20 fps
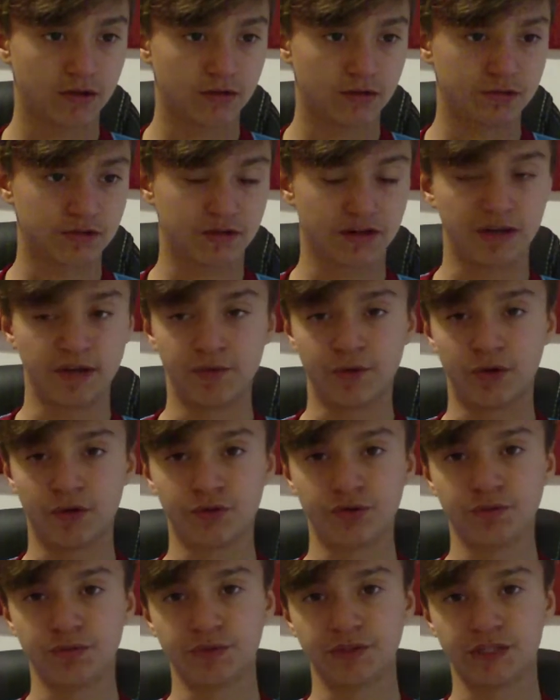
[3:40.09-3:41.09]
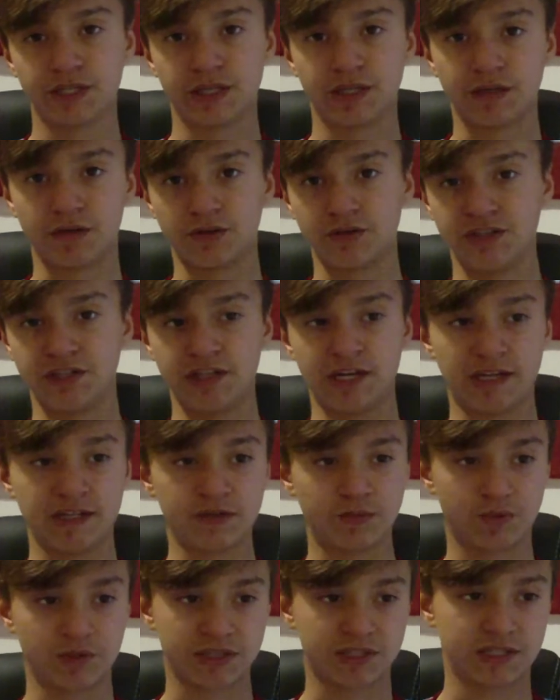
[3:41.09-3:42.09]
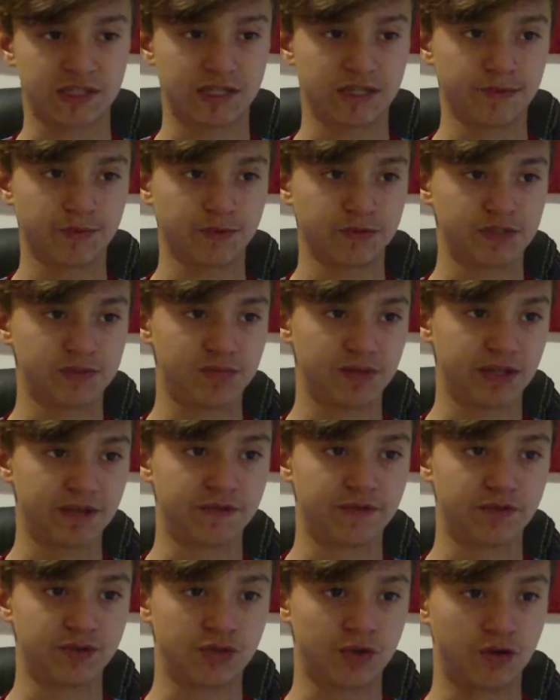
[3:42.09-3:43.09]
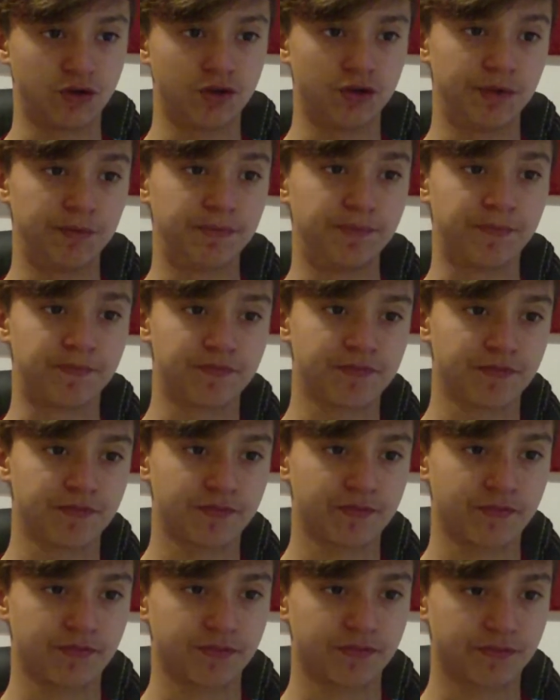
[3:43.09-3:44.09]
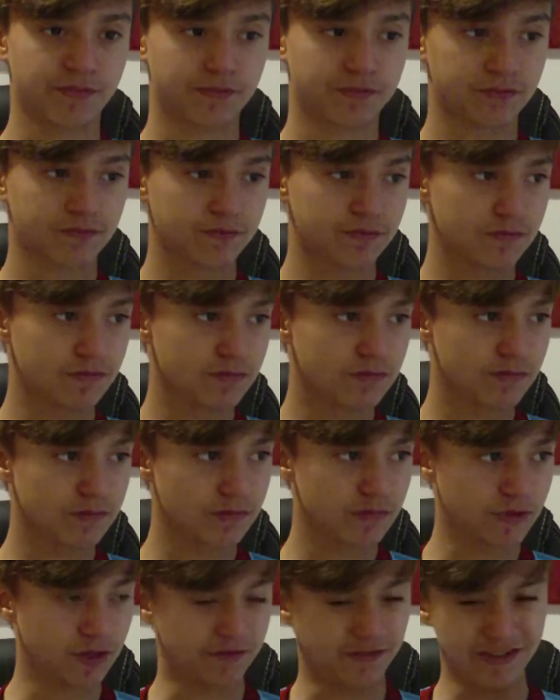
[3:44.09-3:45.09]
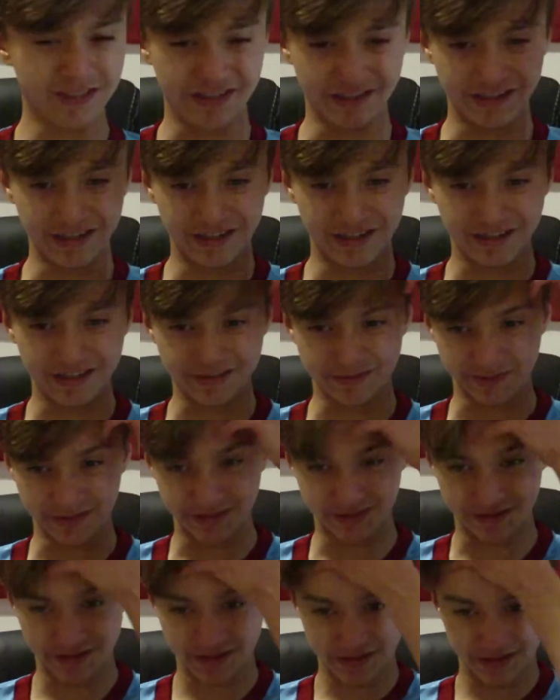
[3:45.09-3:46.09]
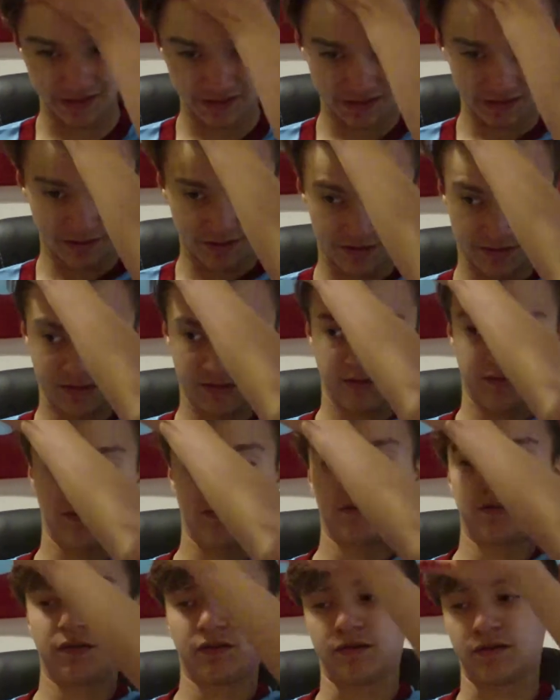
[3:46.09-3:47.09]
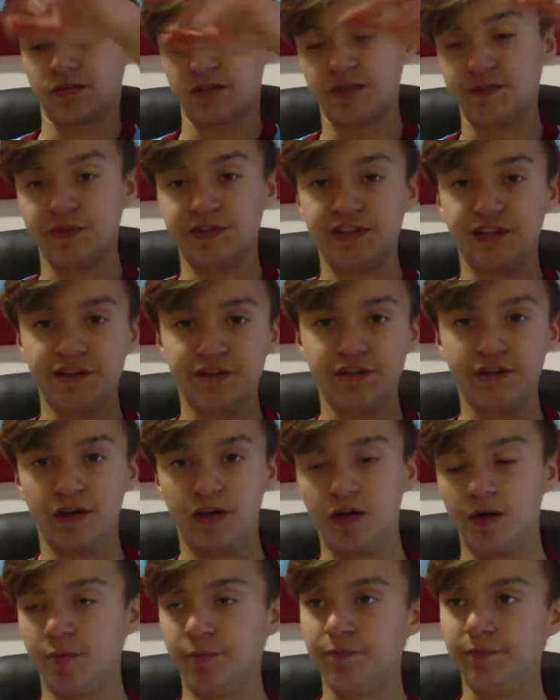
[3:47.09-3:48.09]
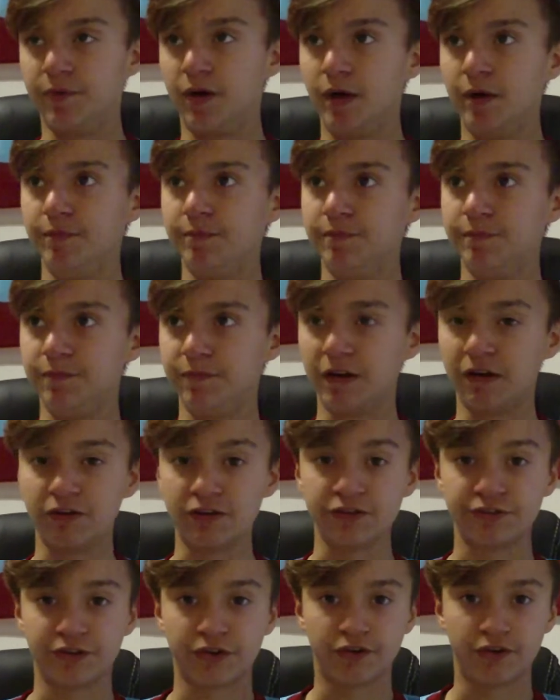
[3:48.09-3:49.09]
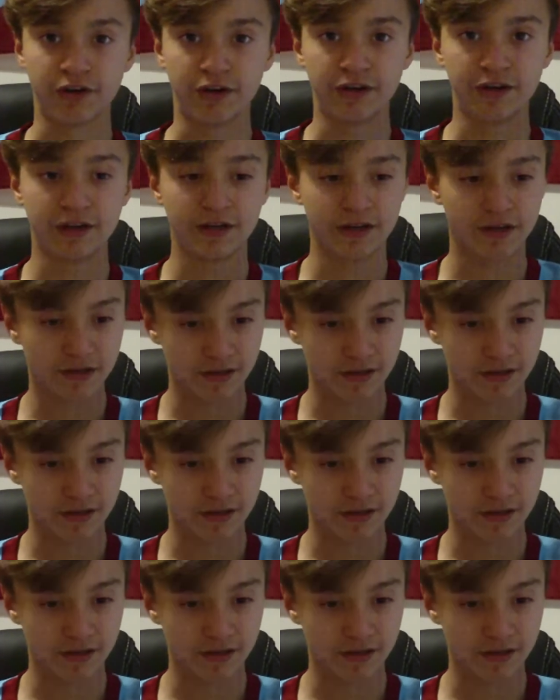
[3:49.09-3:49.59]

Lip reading: Because Glenn Hoddle was there because he hates West Ham because he played for Tottenham. I think he did anyway. Because if he didn't, I'm very sorry.